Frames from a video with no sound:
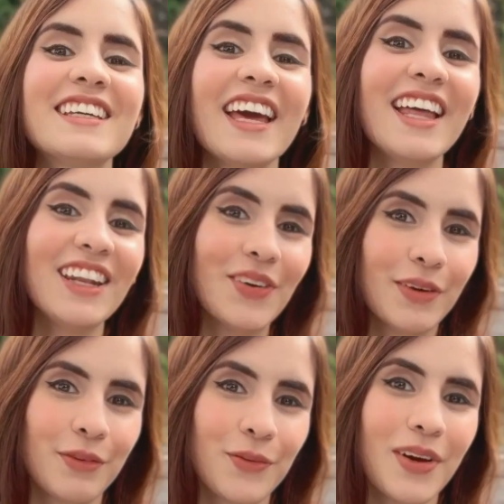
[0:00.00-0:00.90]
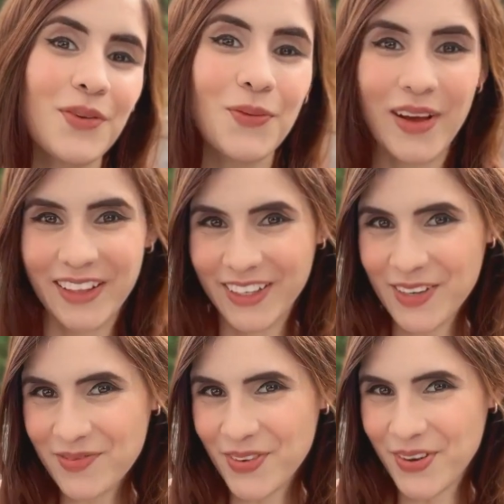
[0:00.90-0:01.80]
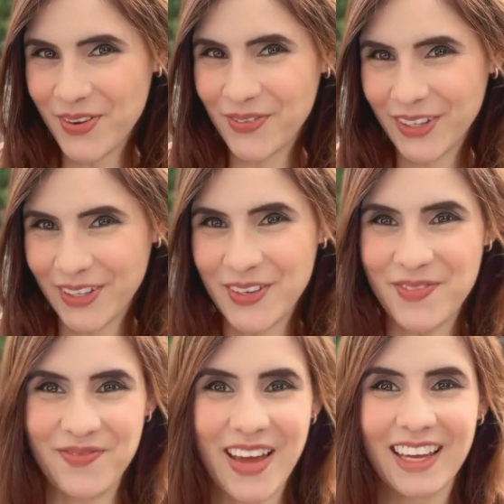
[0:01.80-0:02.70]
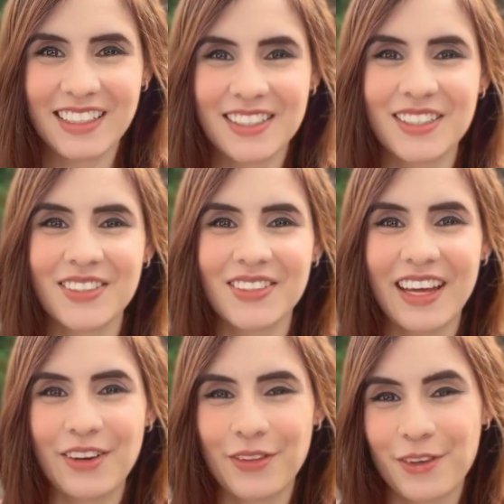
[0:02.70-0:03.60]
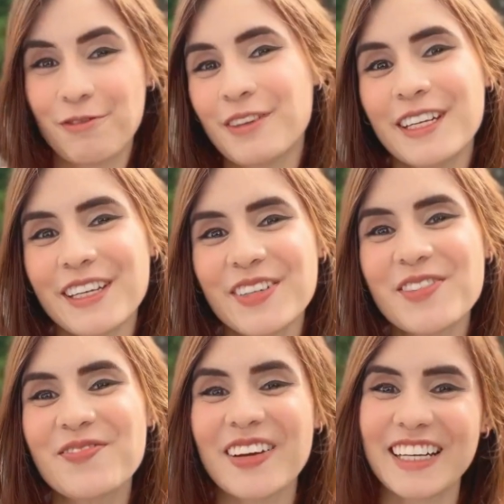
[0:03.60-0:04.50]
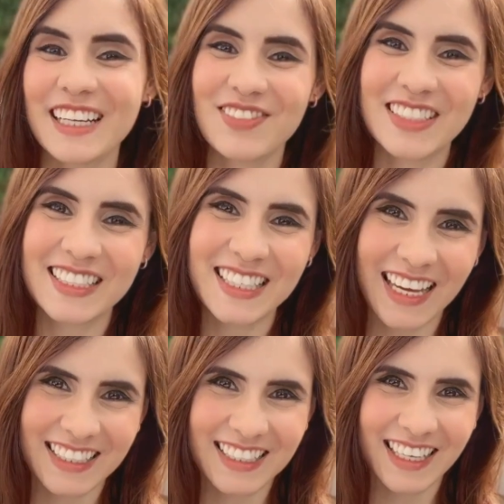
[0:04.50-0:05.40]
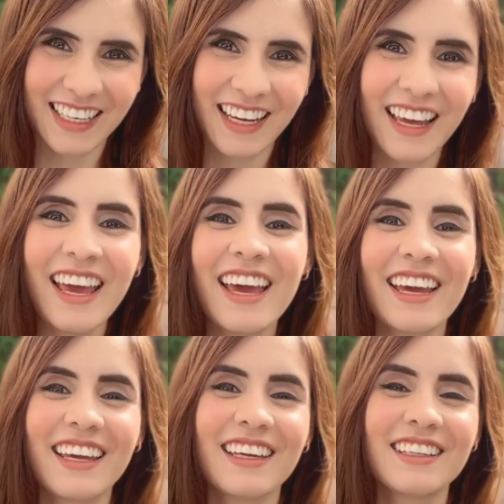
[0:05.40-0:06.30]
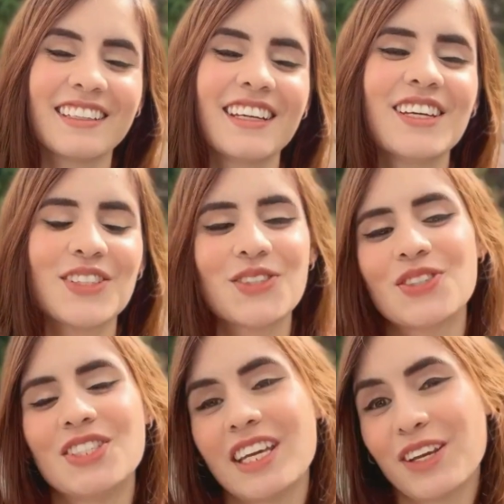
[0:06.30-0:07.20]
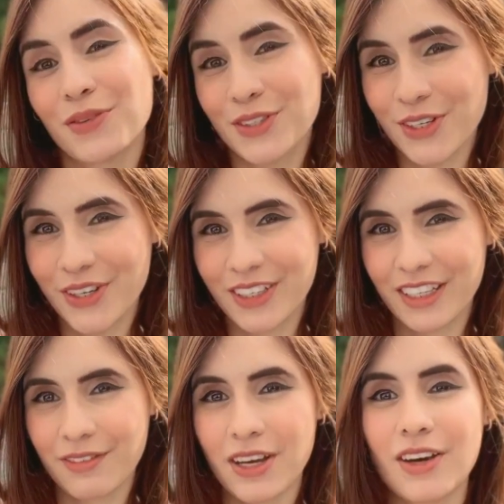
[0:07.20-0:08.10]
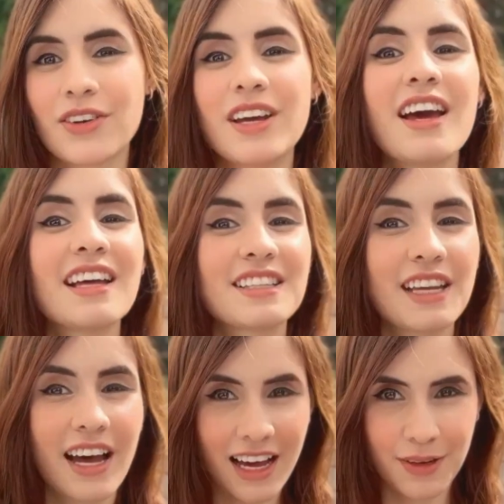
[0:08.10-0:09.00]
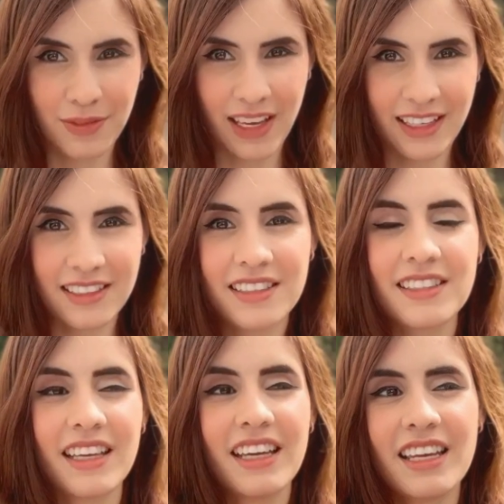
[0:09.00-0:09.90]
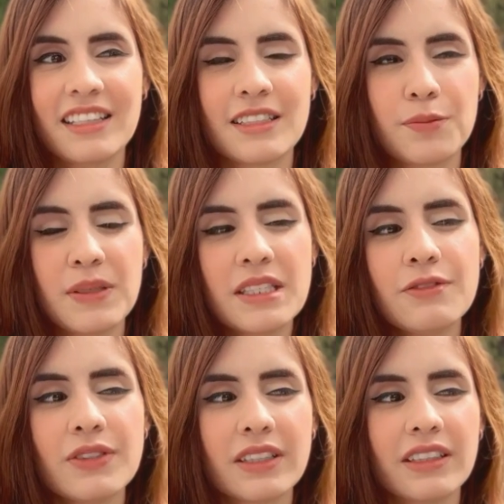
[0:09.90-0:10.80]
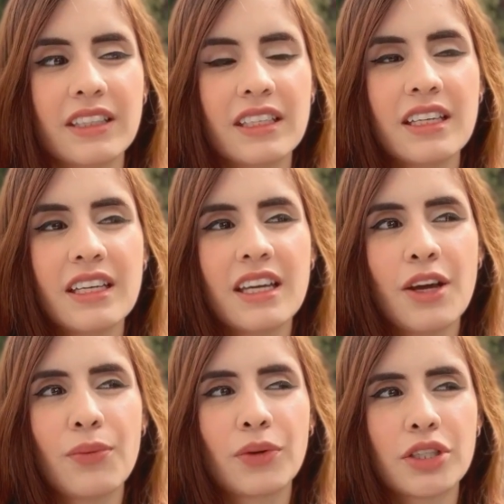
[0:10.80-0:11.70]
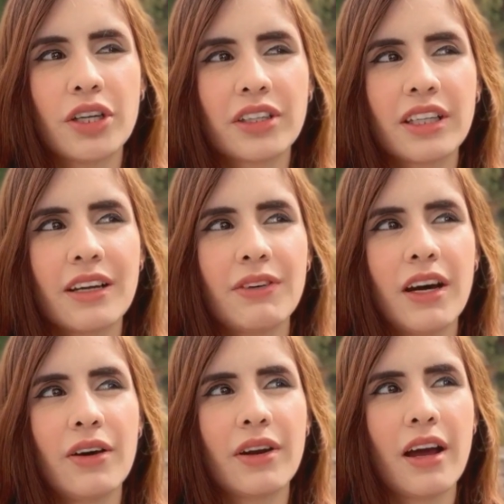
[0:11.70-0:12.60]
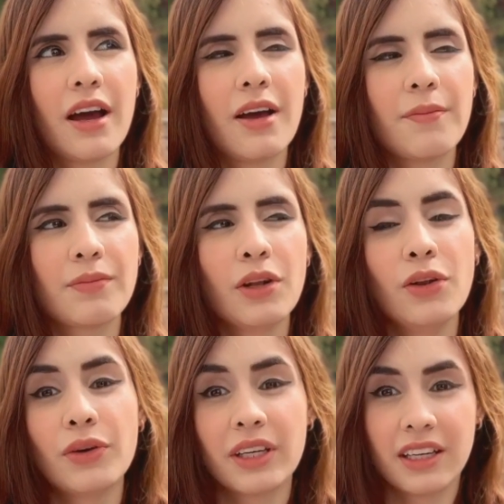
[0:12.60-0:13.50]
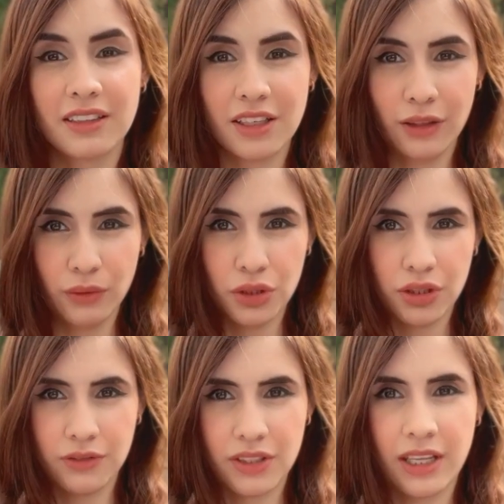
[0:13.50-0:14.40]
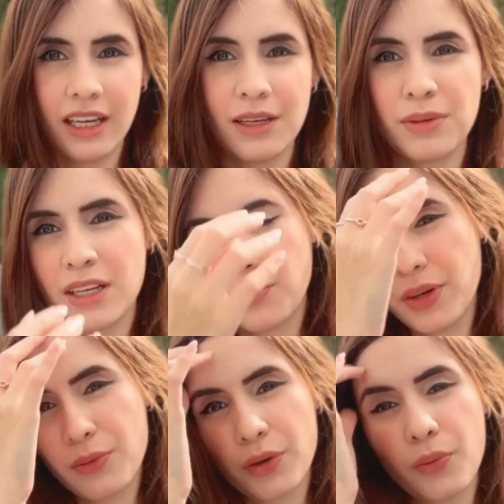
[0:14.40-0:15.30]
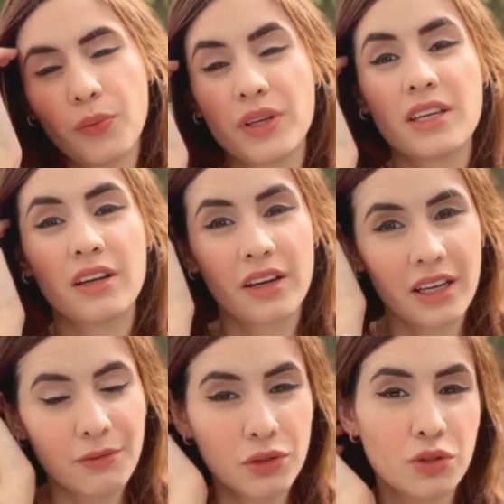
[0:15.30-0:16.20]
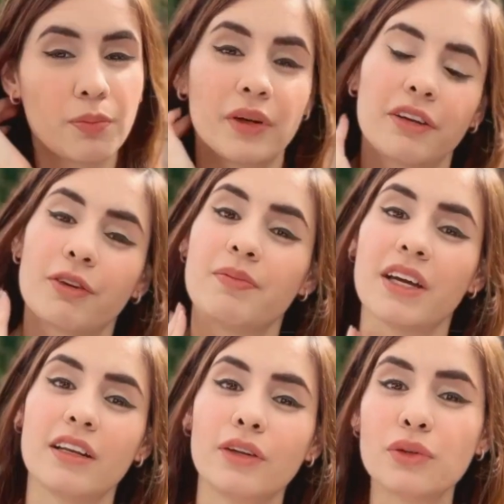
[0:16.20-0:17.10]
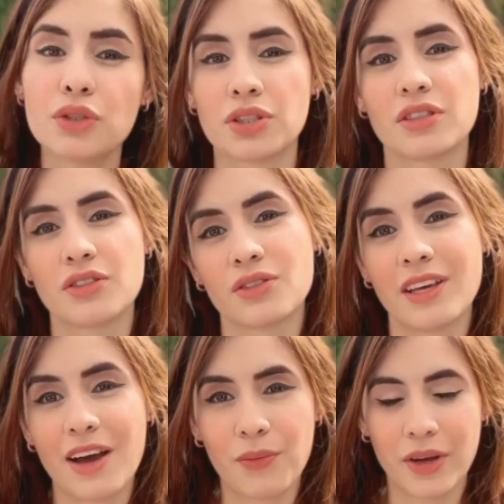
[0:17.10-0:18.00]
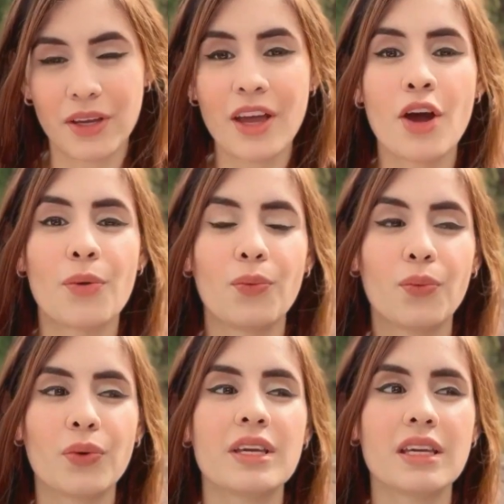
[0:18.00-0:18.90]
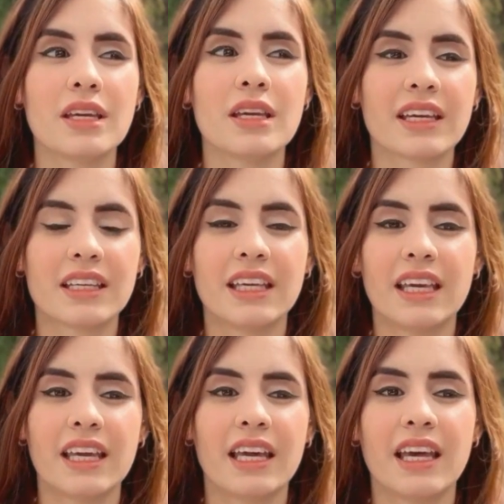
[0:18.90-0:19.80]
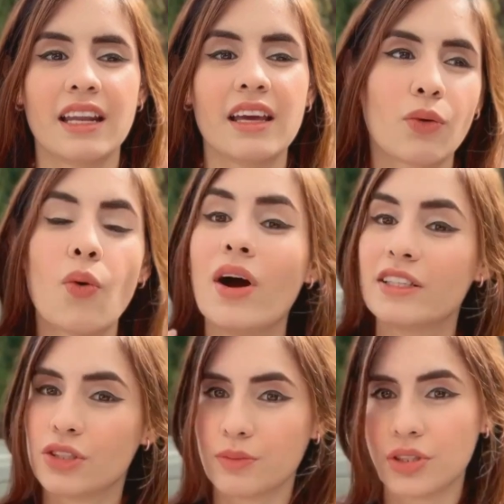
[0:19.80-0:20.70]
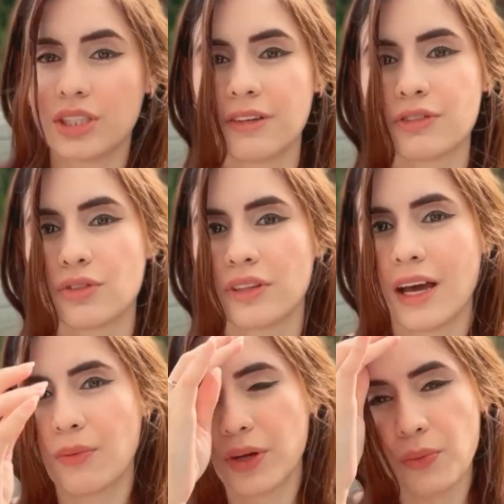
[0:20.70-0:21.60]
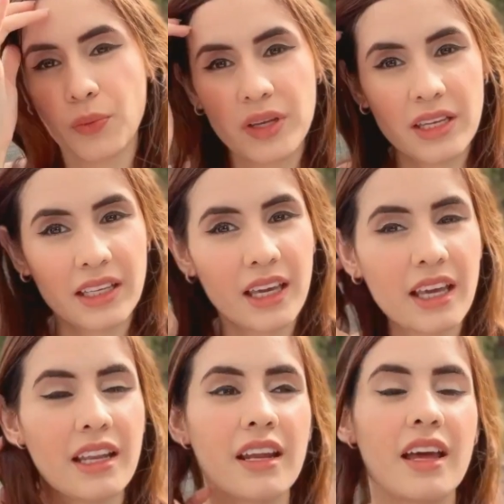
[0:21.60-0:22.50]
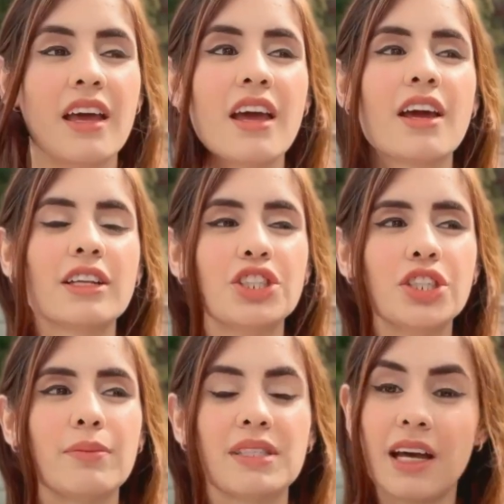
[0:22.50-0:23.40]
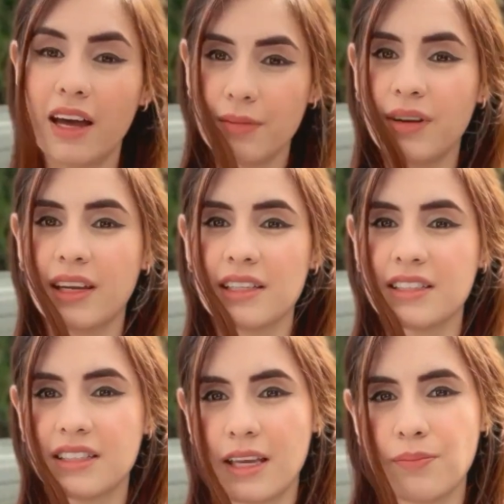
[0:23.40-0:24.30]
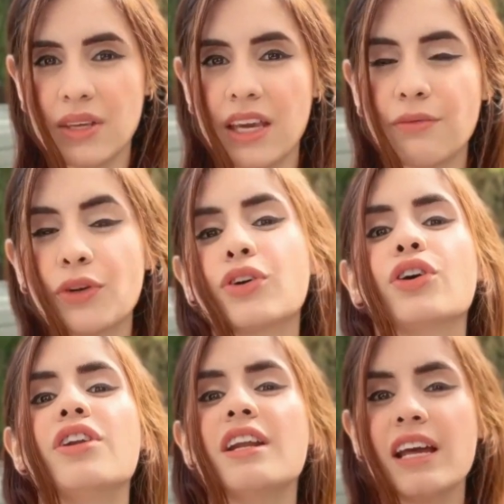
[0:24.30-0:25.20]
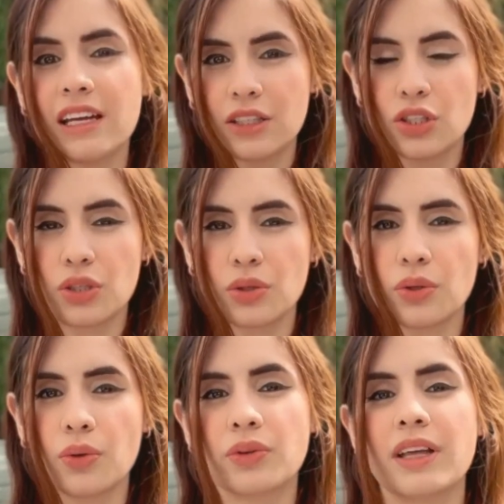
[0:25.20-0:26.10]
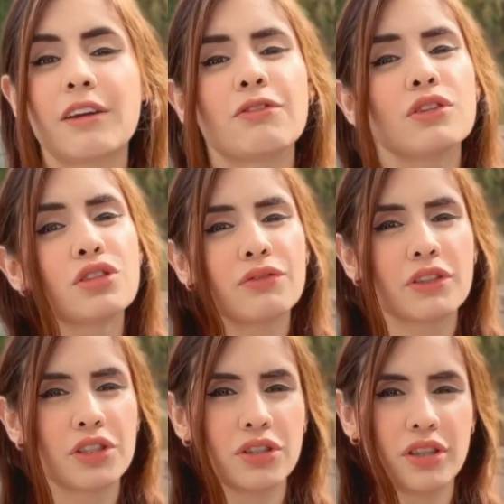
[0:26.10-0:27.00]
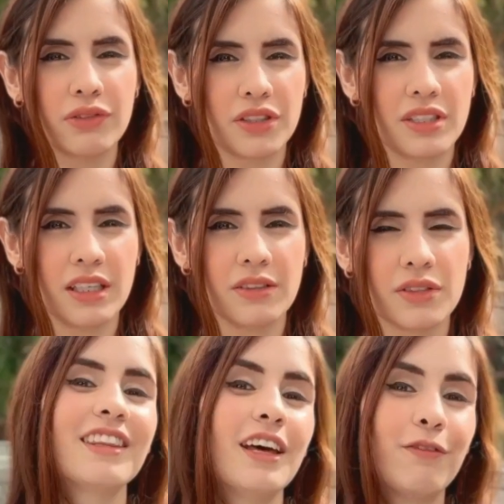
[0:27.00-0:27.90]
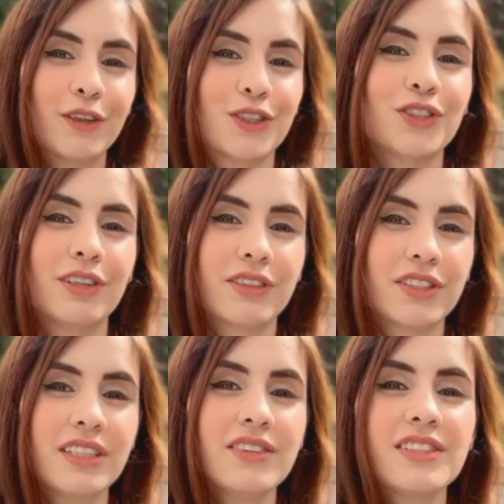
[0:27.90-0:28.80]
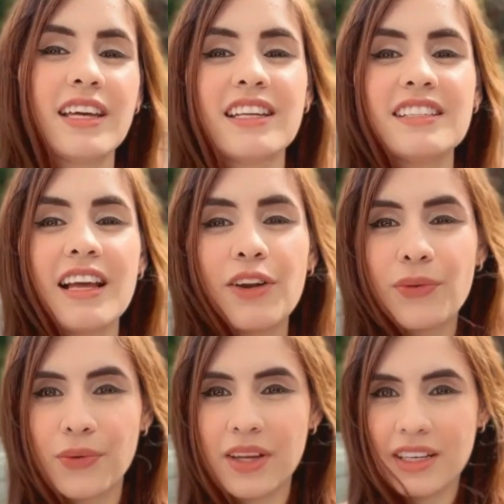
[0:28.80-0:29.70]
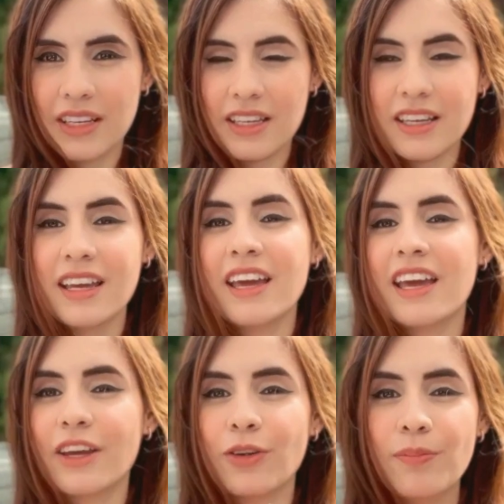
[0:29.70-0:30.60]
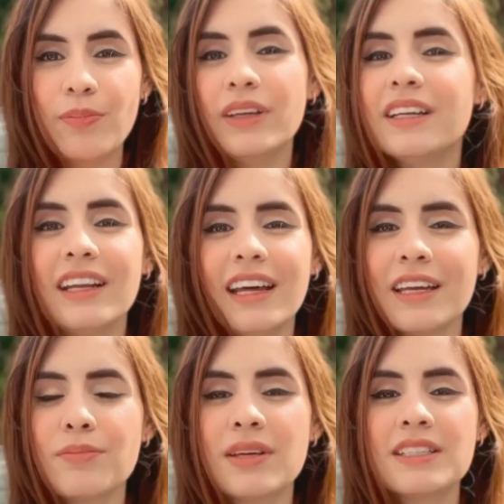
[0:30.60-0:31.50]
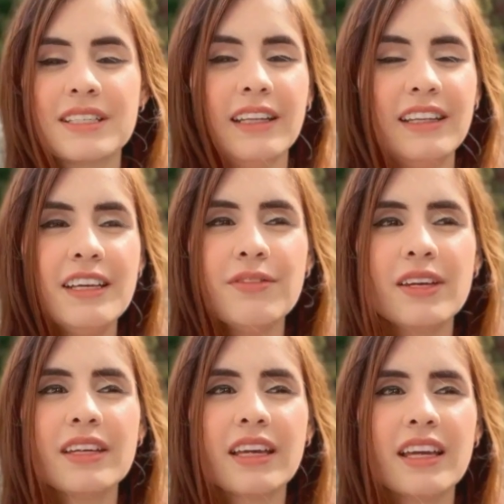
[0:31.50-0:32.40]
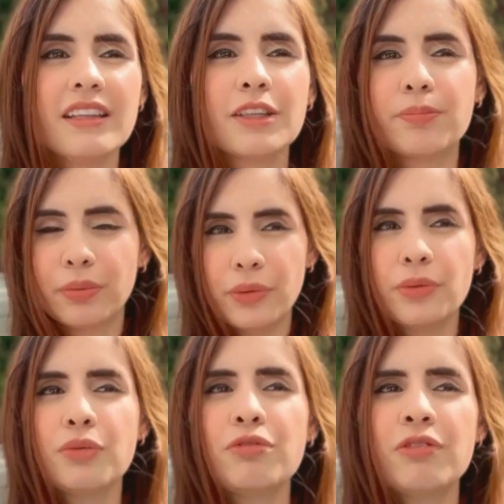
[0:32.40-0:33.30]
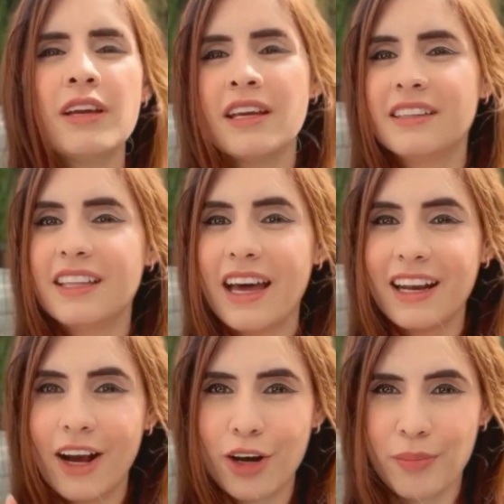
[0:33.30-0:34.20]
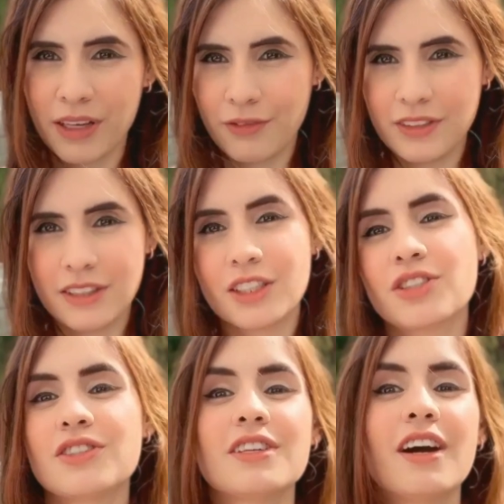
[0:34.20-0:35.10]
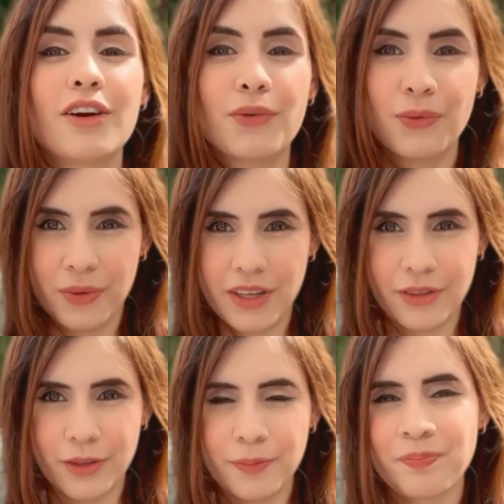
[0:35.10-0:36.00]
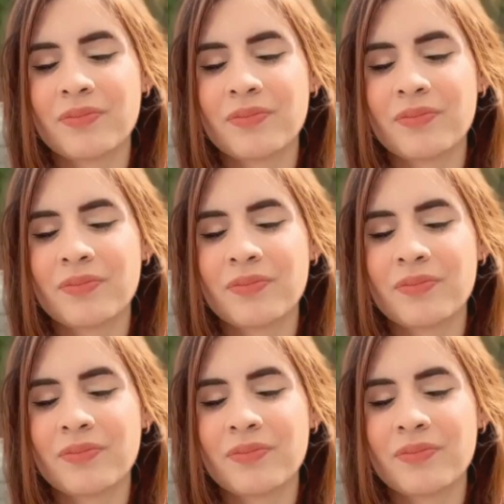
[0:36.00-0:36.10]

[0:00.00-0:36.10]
Hello everyone, welcome back to another video. My name is Tatiana and today we're talking about timelines, and specifically we're talking about looking at the illusion of time in a way where we are able to break from that illusion, so that way we can quantum shift, so that way we can jump timelines and be able to connect to that future version of ourselves, that version of ourselves that is already in complete alignment, living in the proof that our manifestations are real.